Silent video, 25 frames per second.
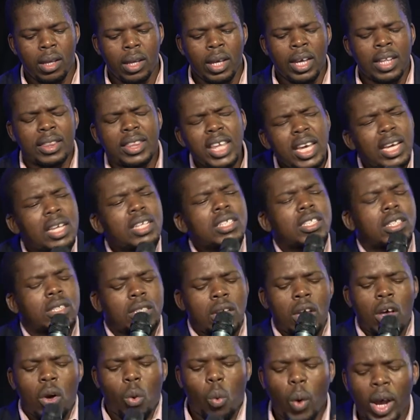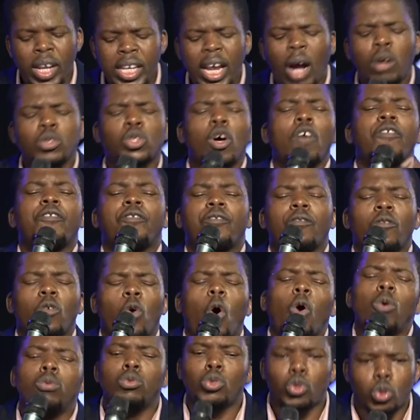Things went out of
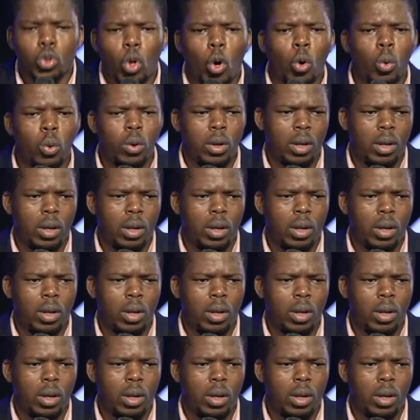control.